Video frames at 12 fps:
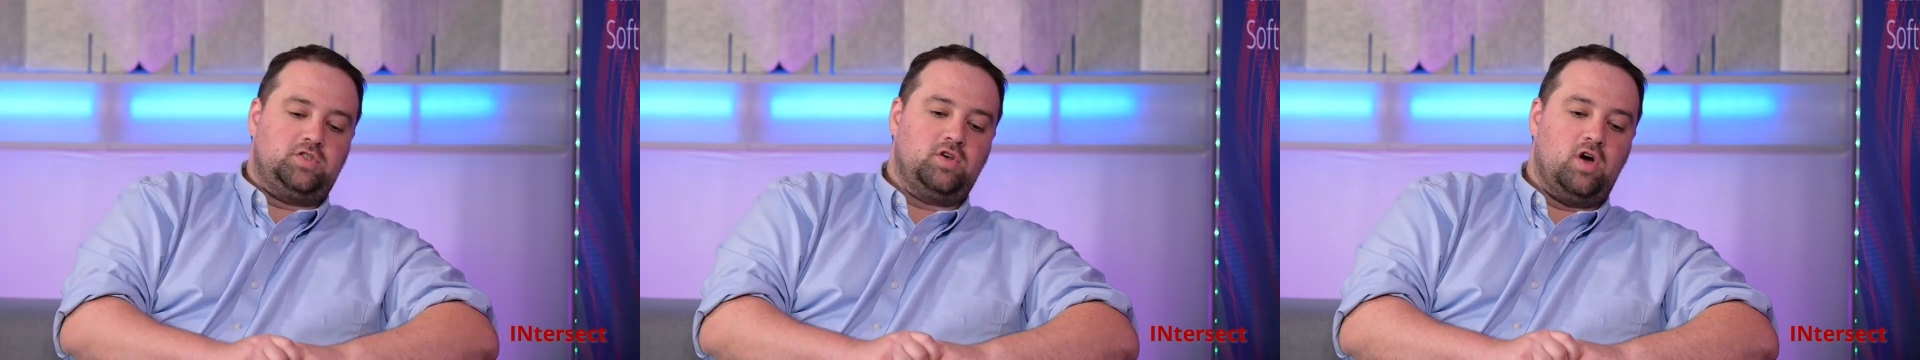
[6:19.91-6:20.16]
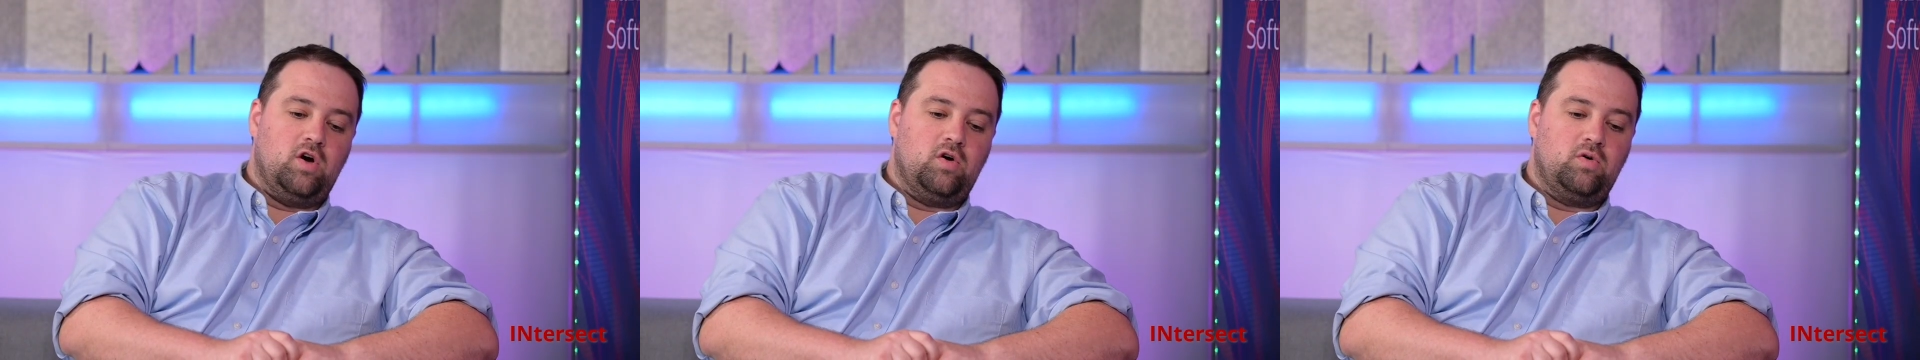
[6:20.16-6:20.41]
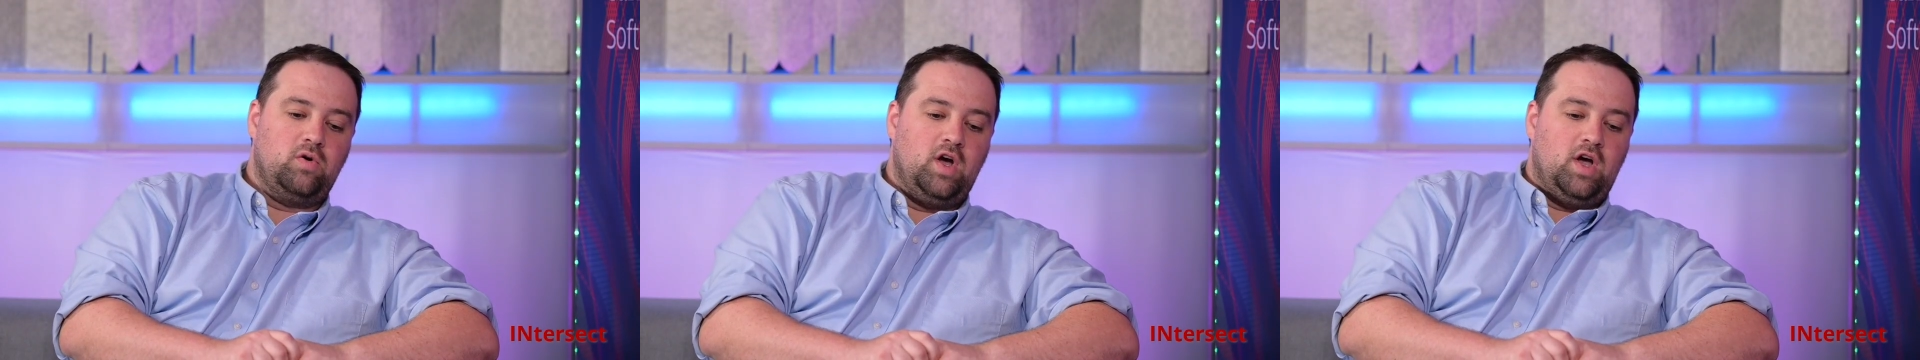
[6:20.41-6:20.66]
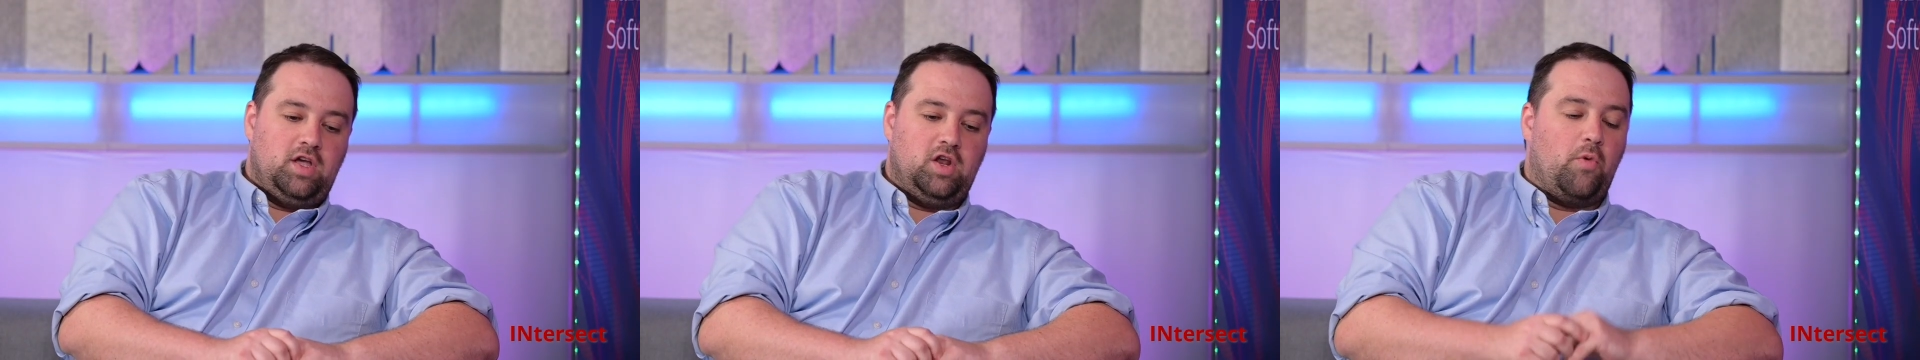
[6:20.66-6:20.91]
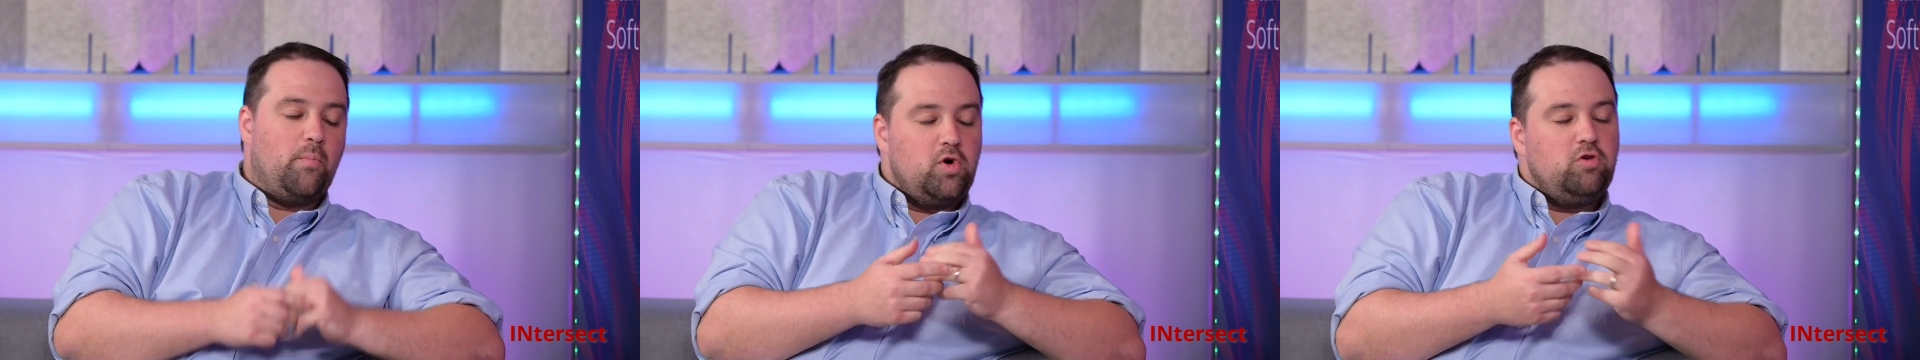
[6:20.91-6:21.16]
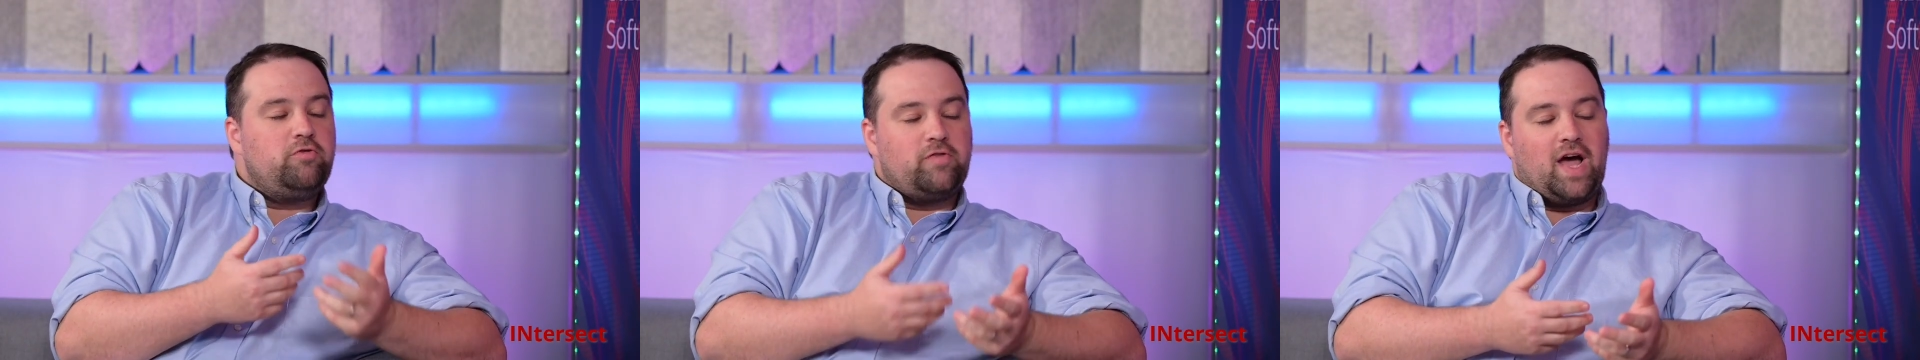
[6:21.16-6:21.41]
So,
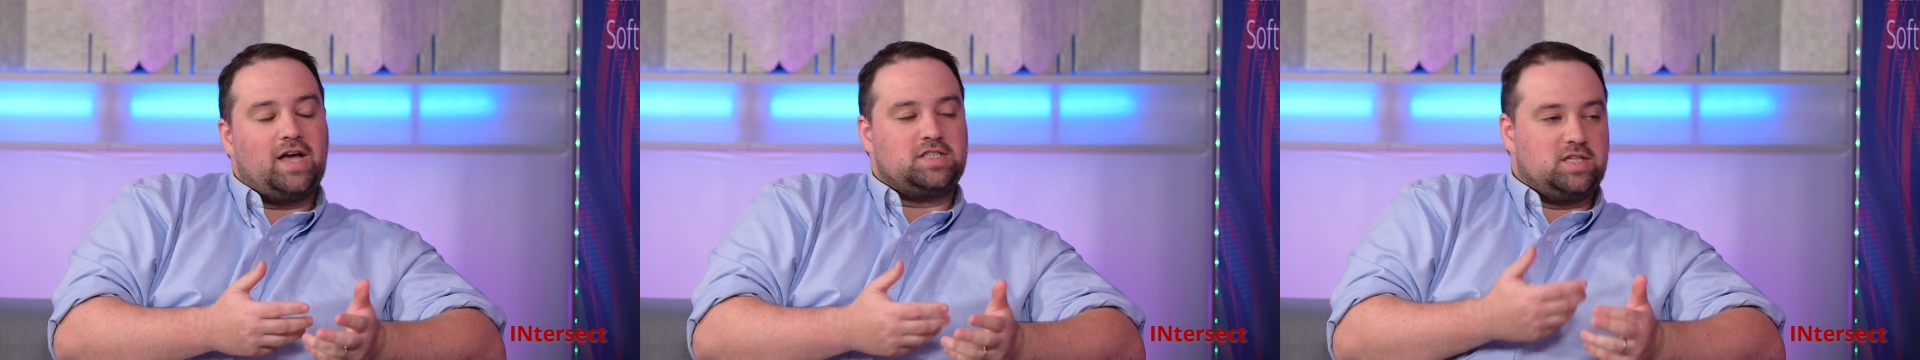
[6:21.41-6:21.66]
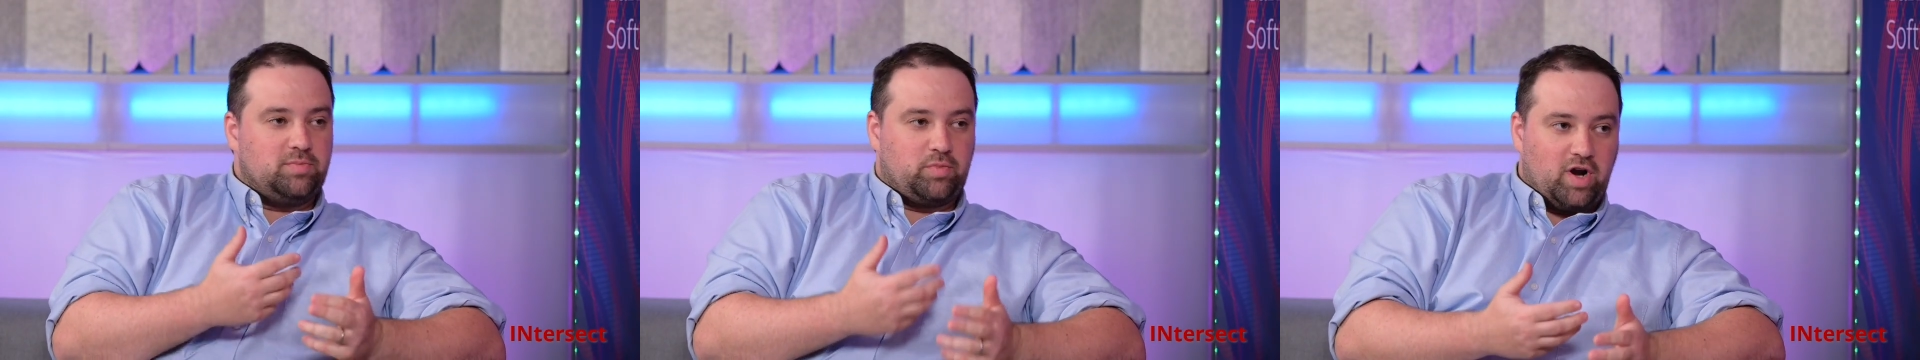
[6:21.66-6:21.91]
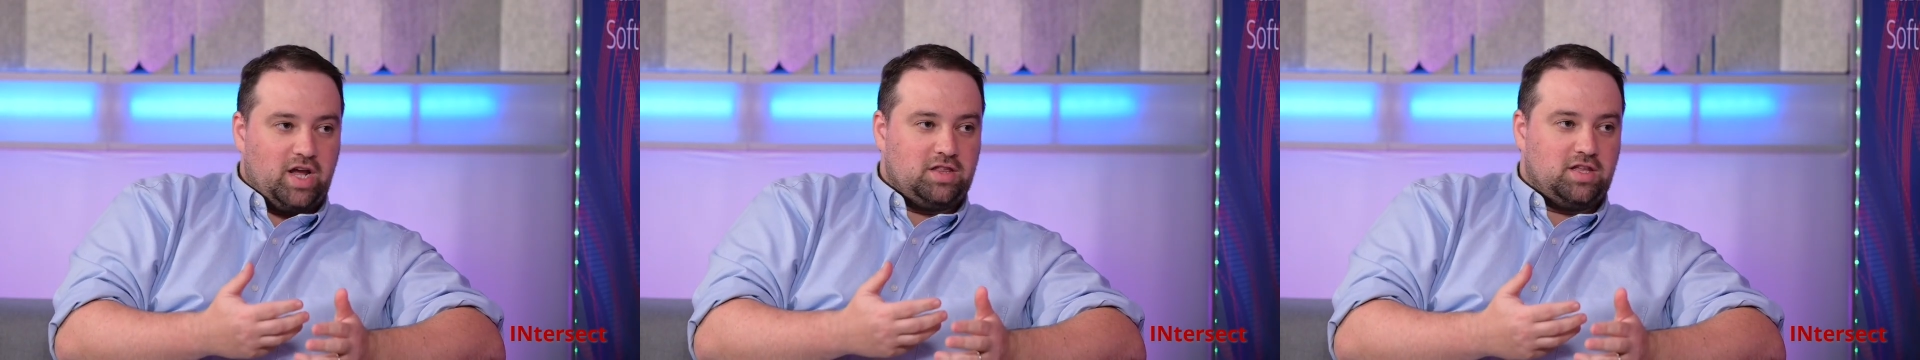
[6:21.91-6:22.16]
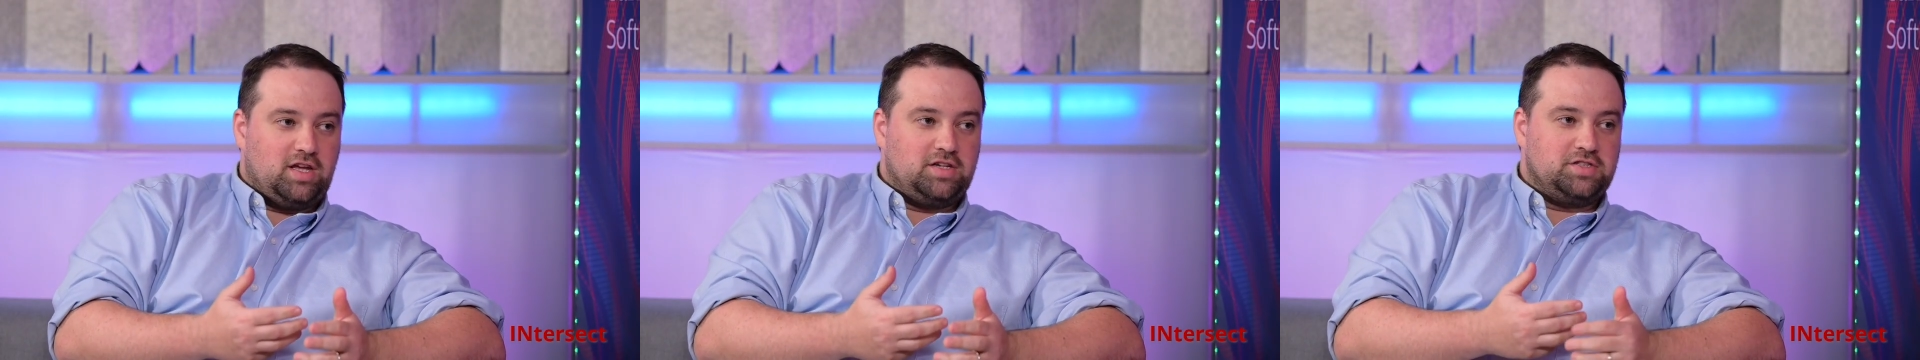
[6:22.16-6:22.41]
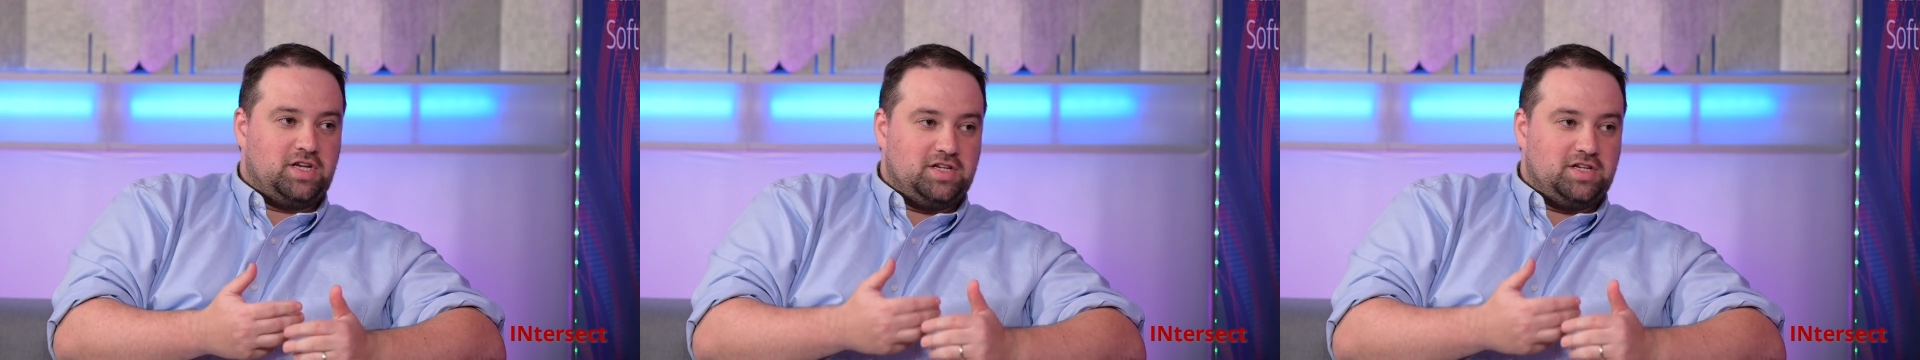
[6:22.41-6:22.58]
move fast and break things